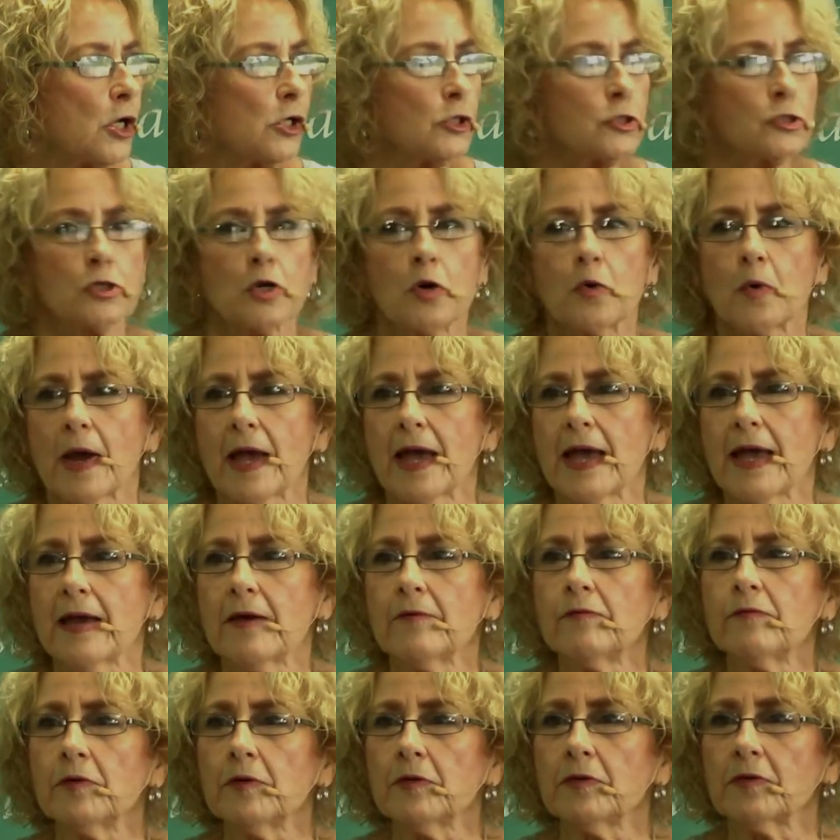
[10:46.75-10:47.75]
So
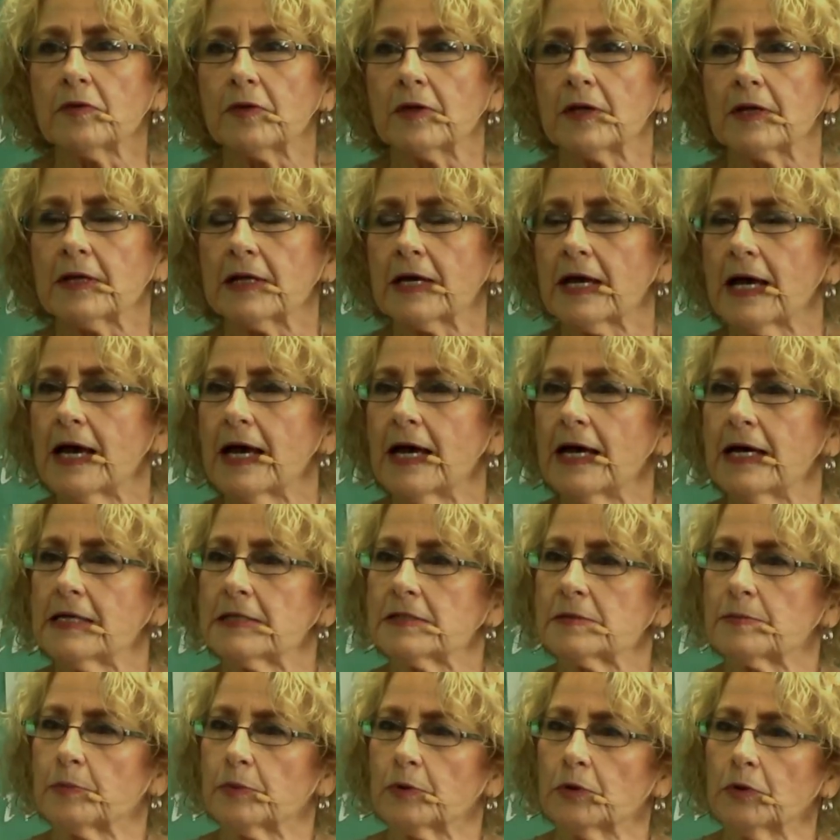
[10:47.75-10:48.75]
everything
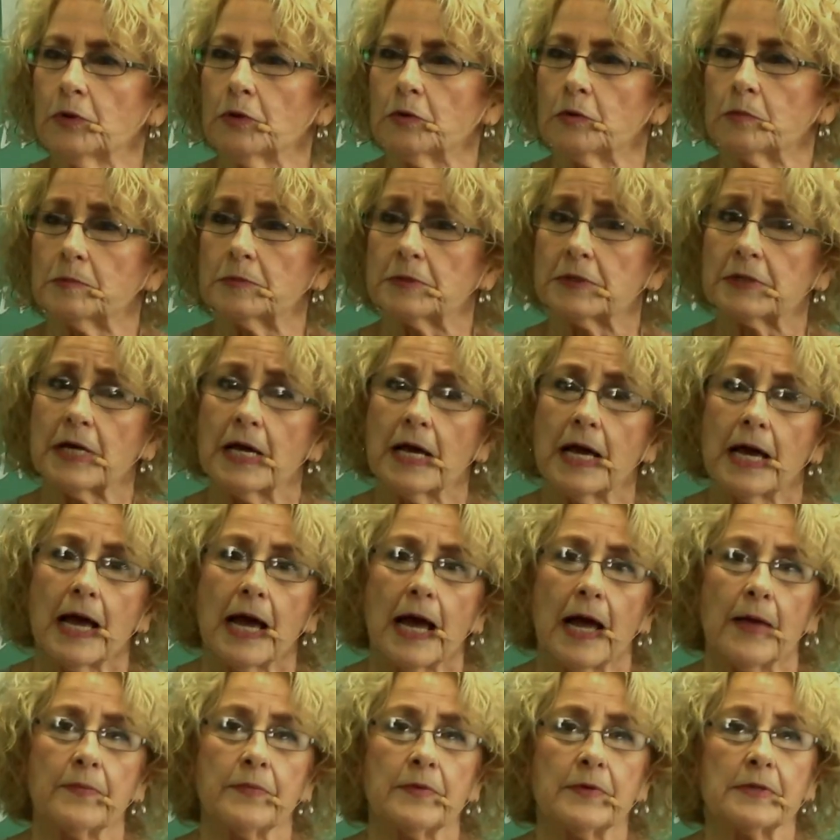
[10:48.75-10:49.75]
has bloomed.
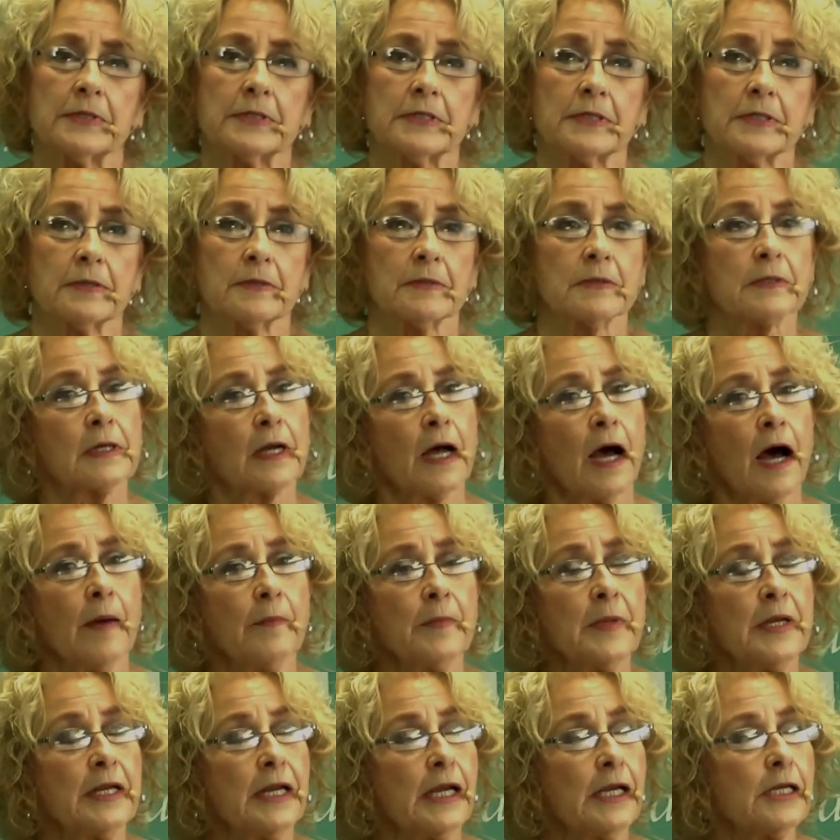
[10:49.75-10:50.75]
And the
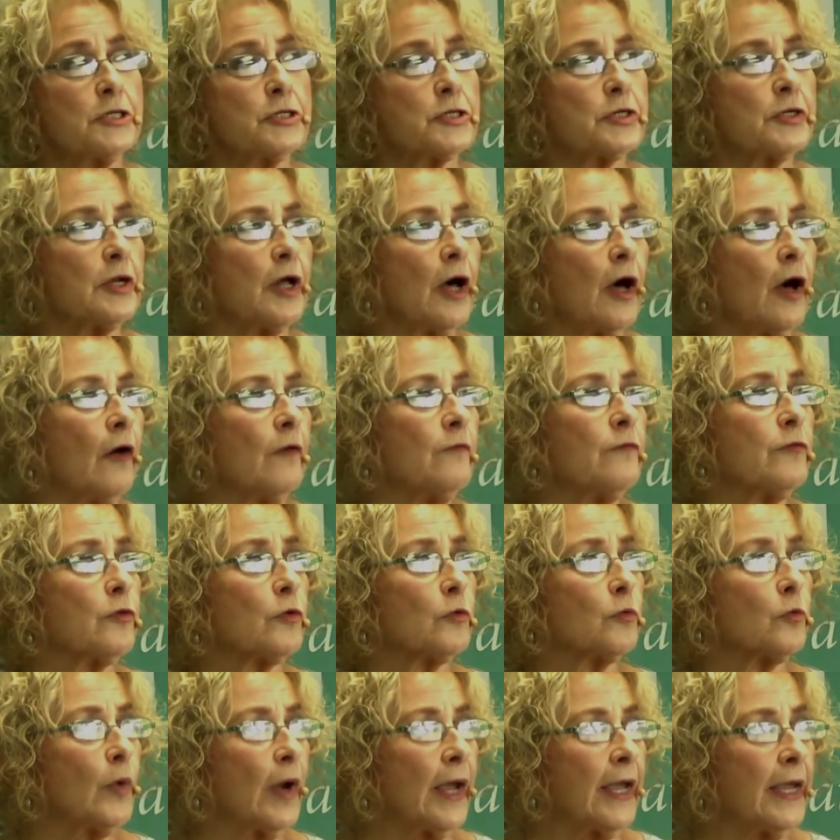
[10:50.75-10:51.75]
combination of
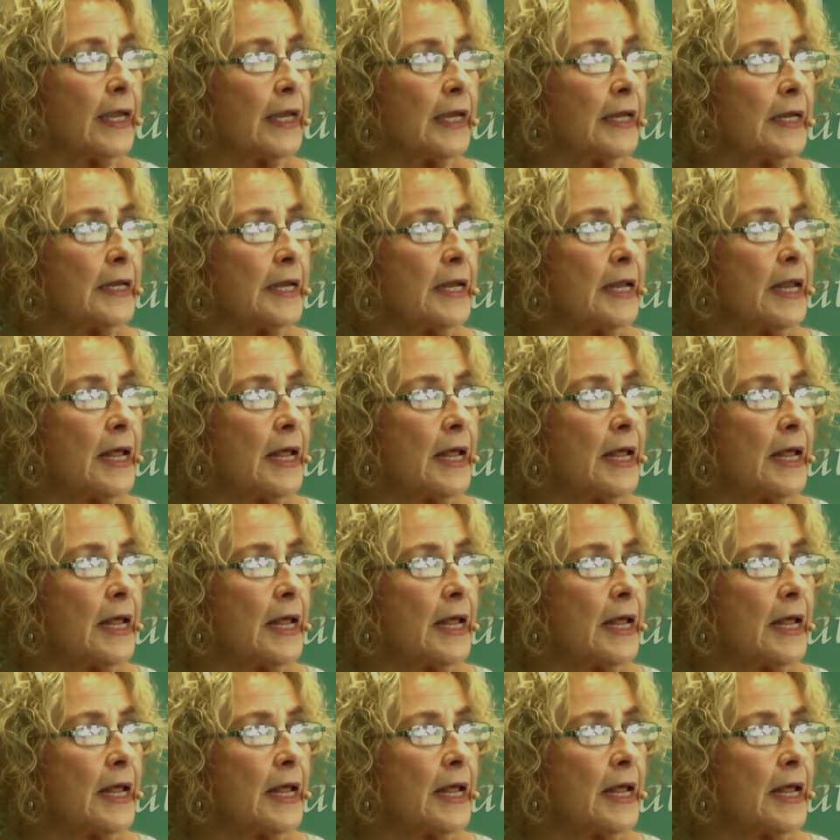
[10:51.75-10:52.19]
the rain